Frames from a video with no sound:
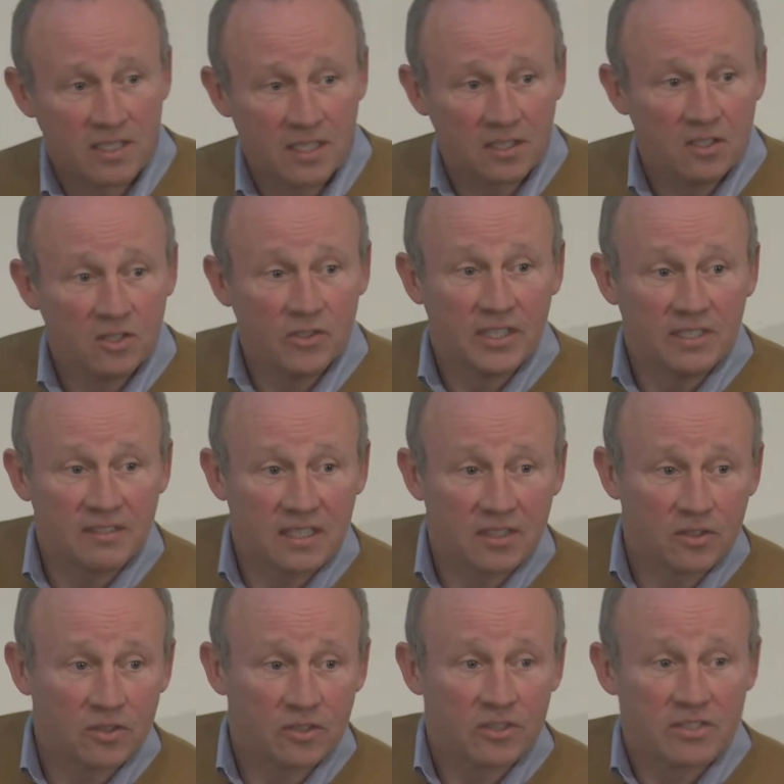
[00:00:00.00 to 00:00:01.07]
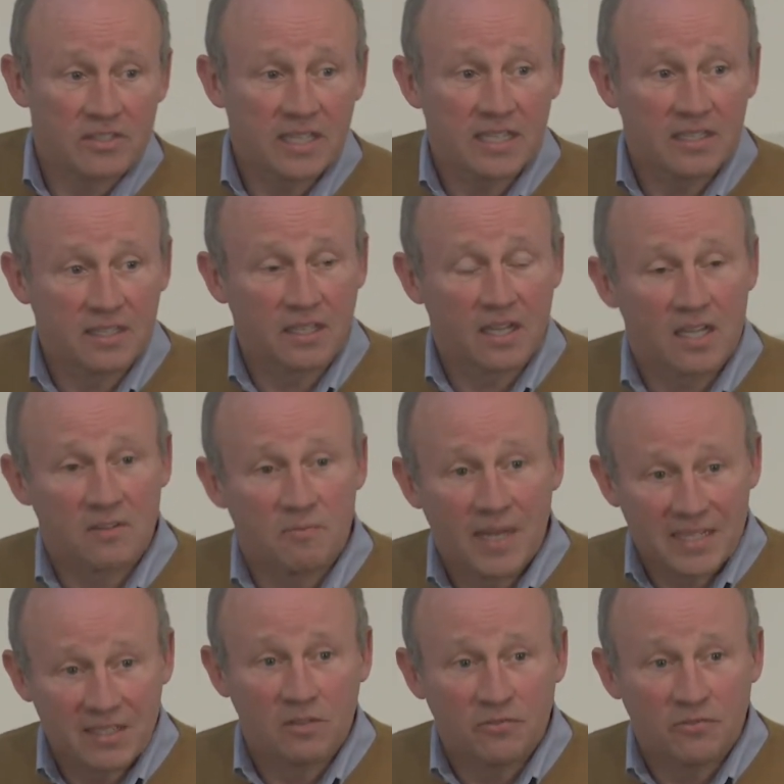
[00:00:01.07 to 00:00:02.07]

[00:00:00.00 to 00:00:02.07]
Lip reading: and Luis and others in the kind of medical